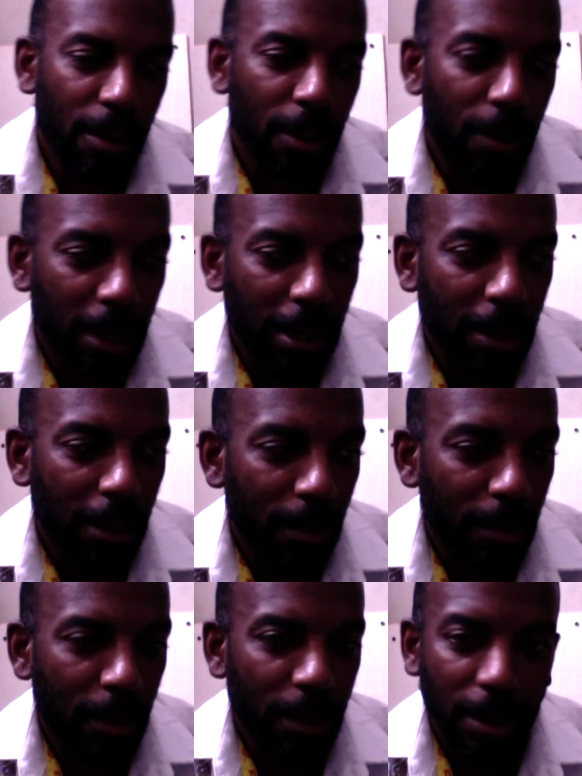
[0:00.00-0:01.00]
quick on
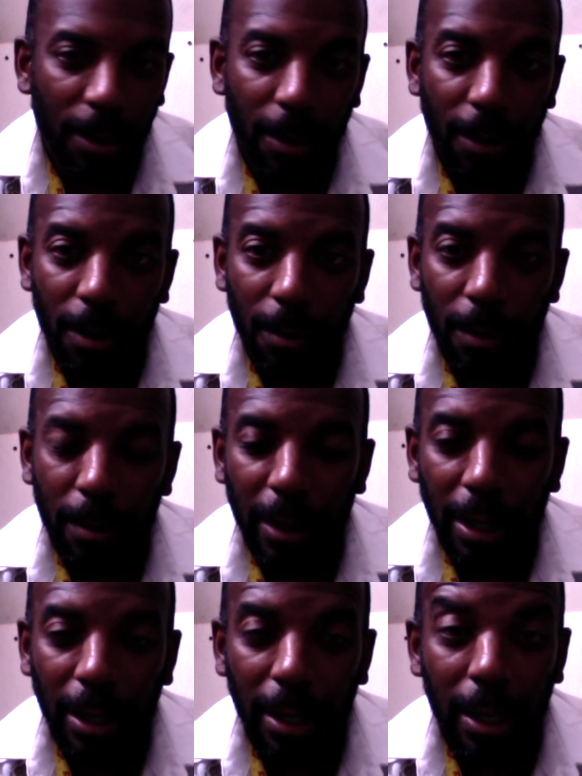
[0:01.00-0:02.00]
what was going on with me.
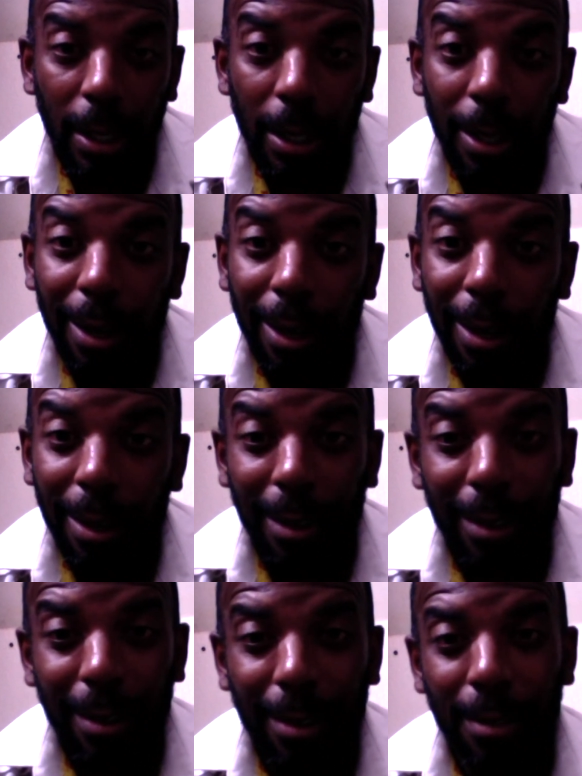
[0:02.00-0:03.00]

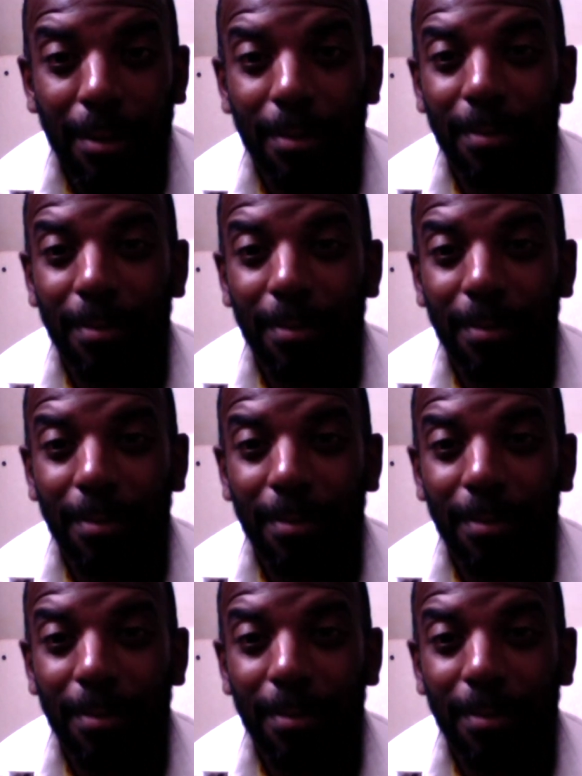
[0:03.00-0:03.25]
Uh,